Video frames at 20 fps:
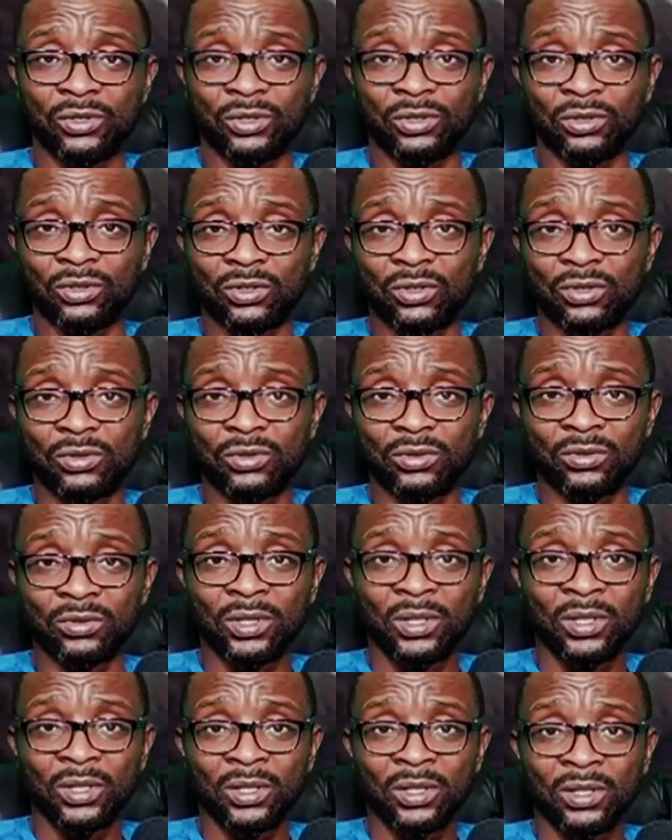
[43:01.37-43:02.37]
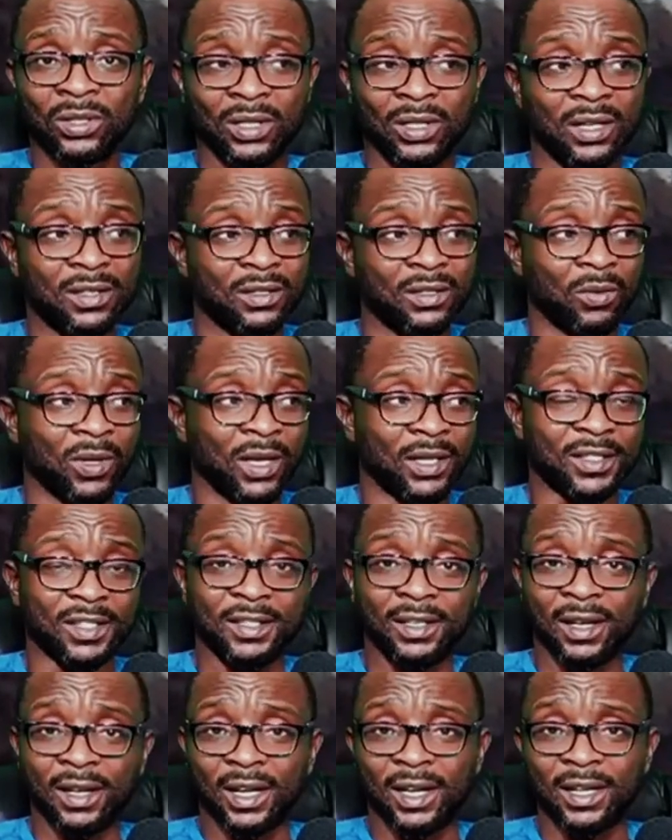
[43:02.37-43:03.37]
too. That's the way I see
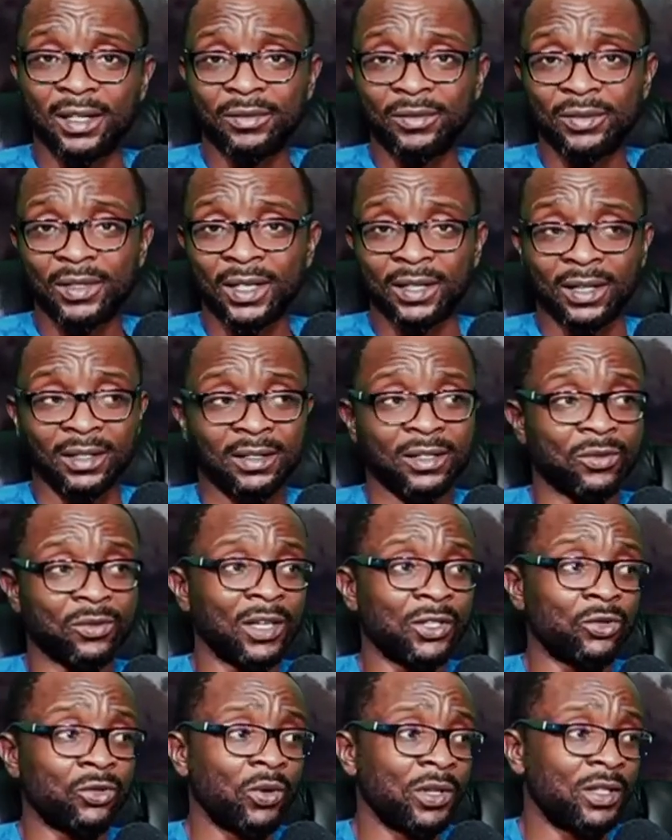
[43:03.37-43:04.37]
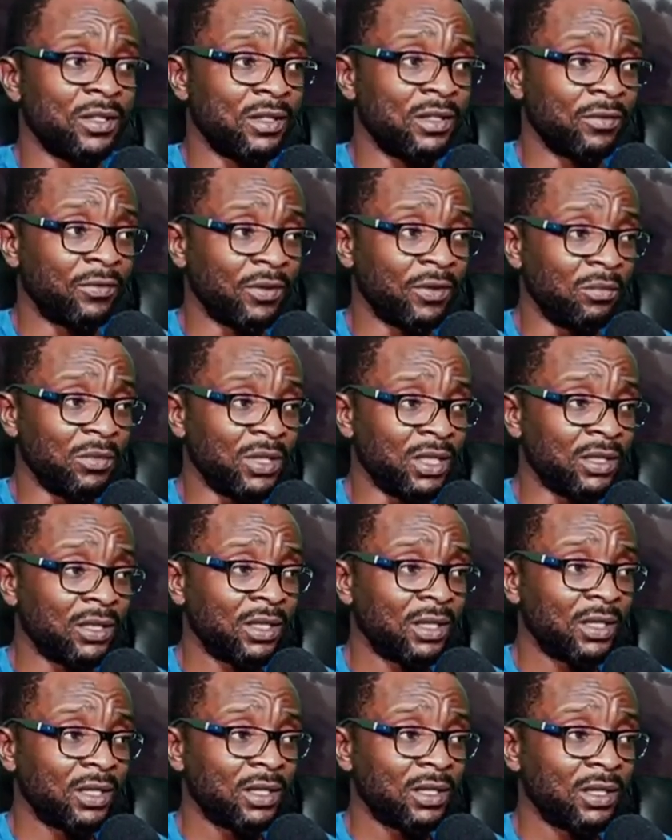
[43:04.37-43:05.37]
life. And that is why it's so easy for me
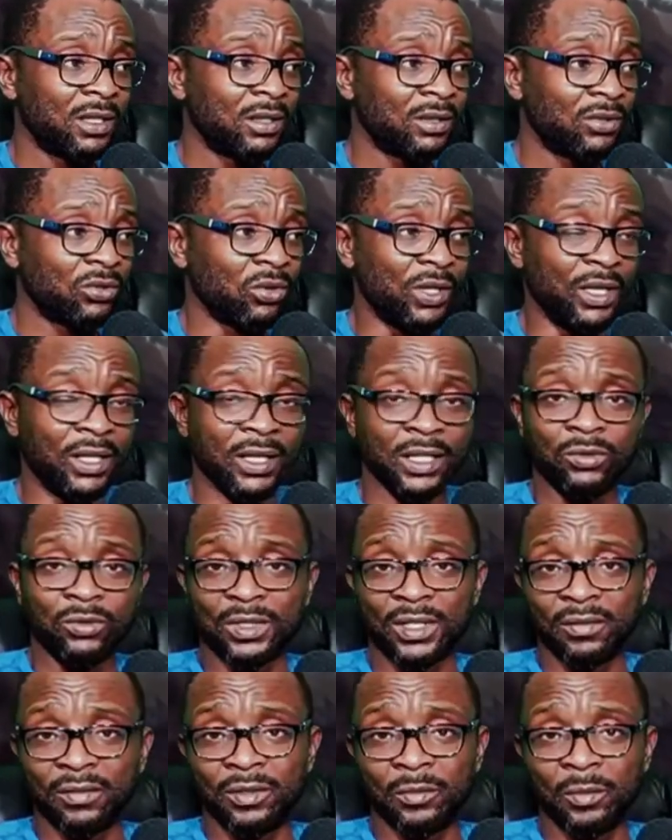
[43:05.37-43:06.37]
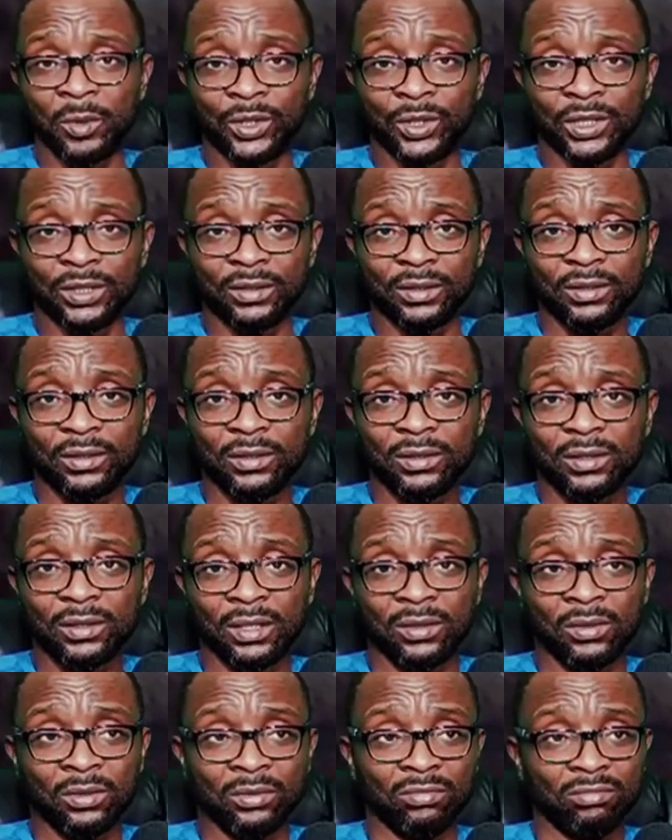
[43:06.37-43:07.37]
to relate with everybody.
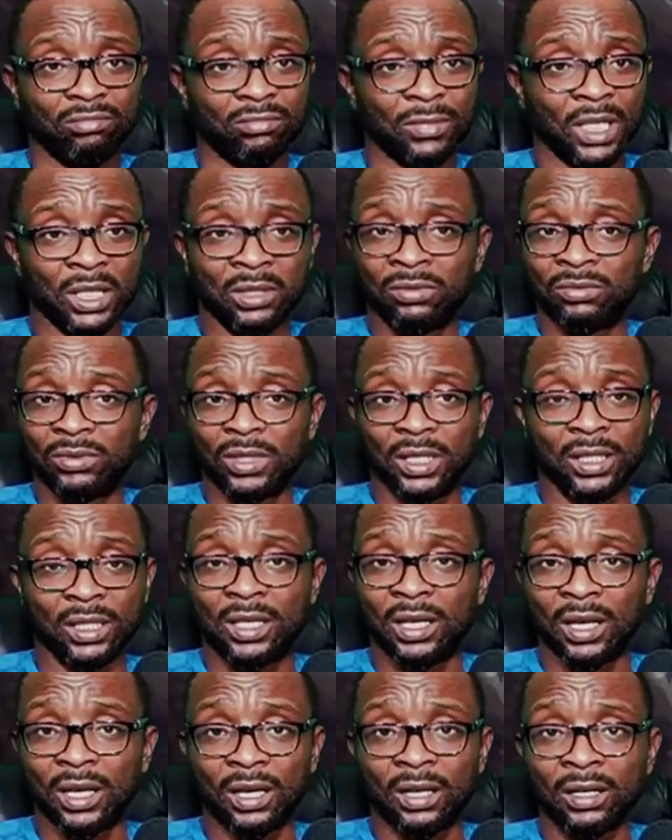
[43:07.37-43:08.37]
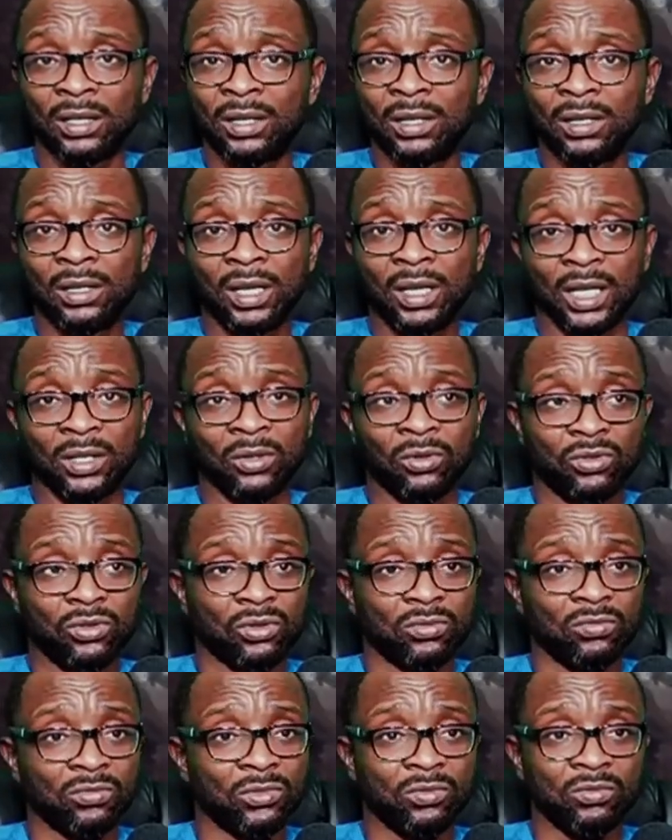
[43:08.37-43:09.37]
I don't really care. I don't
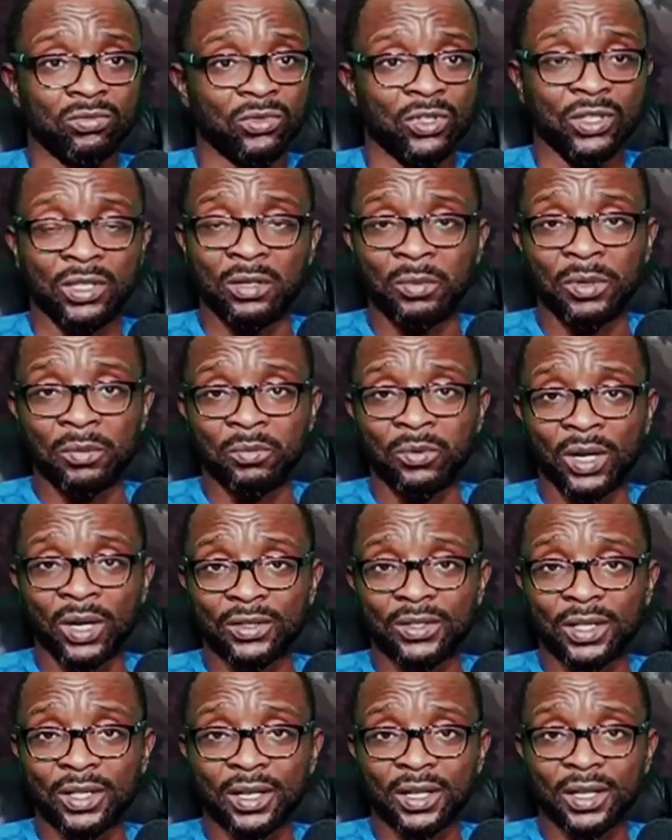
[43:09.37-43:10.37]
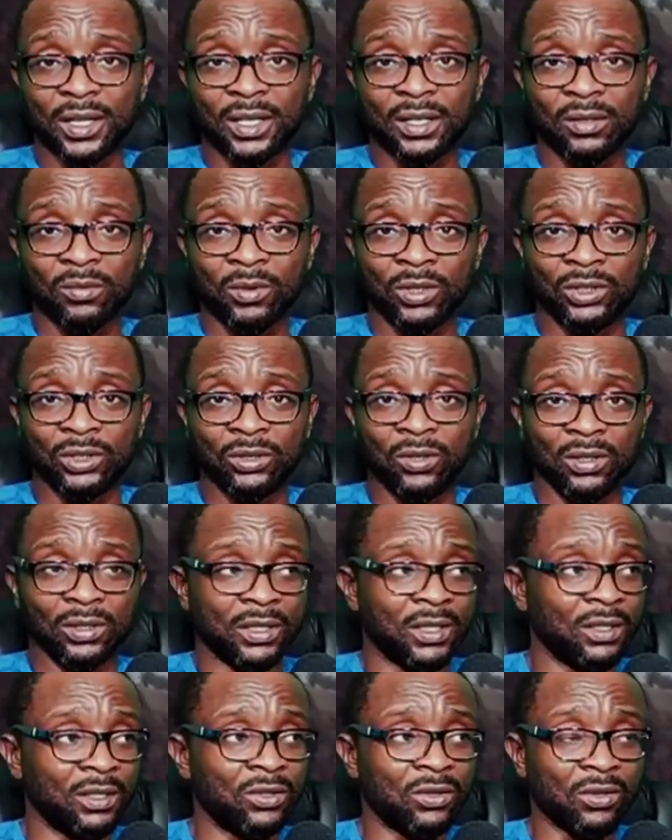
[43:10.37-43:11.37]
see people as what do you call
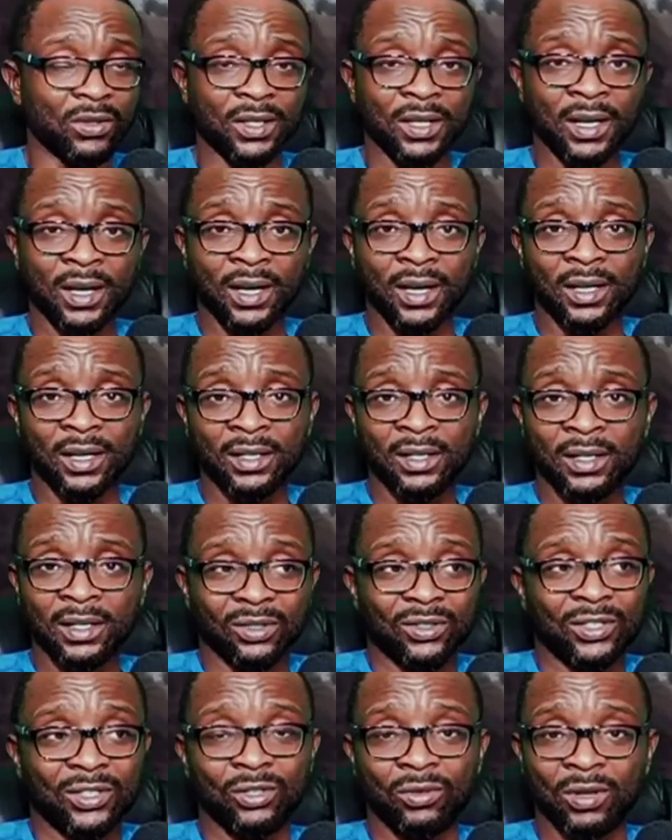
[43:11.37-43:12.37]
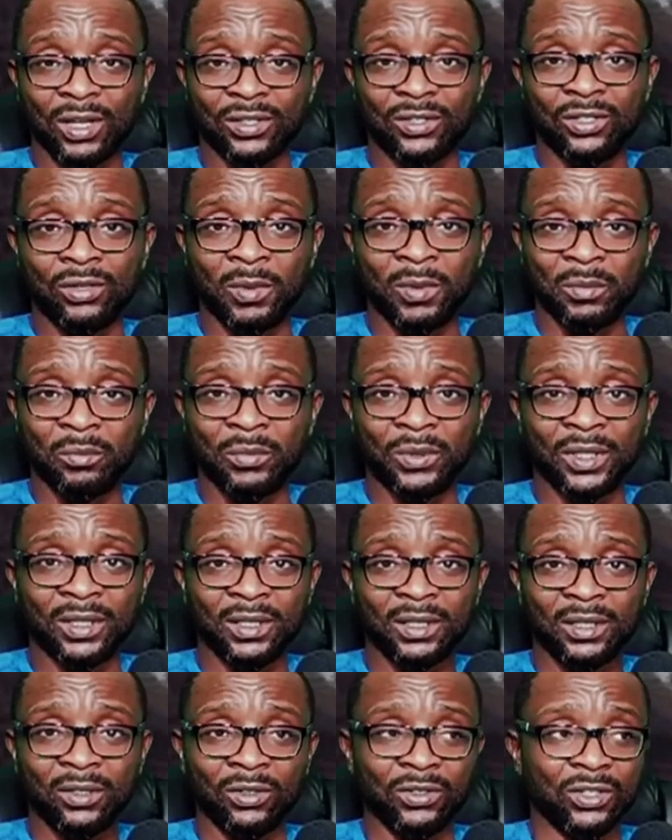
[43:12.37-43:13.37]
this or that. Just see you as a human being
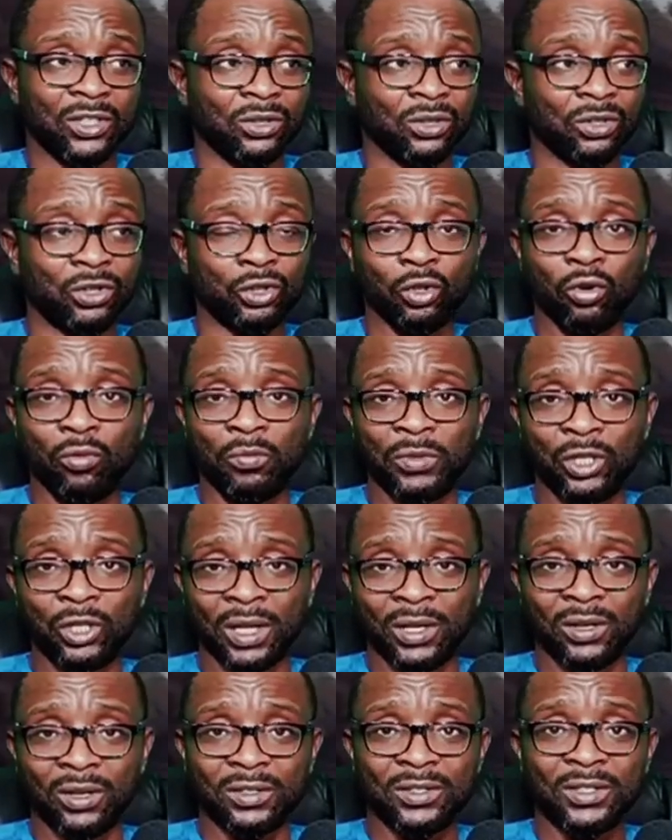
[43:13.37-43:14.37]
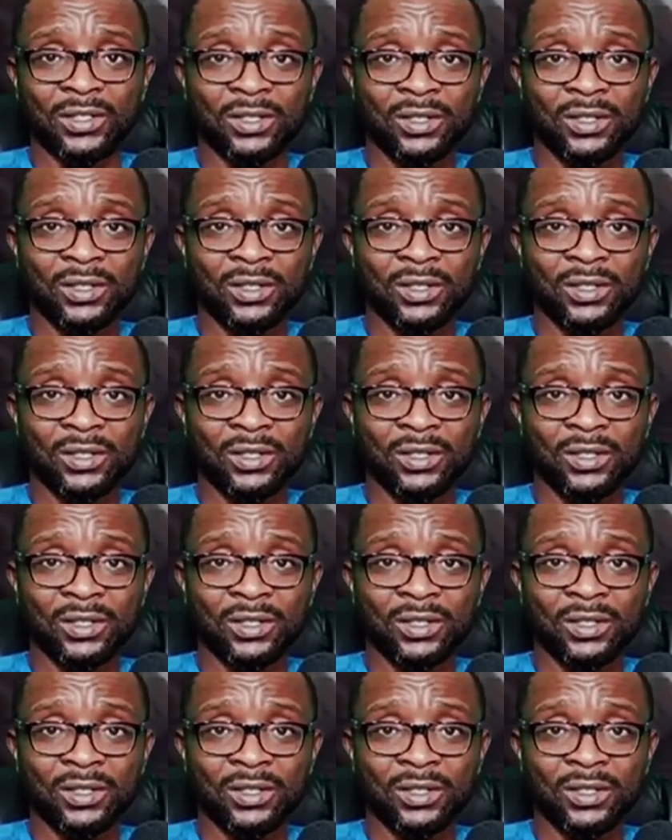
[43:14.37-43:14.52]
until you show me you are not.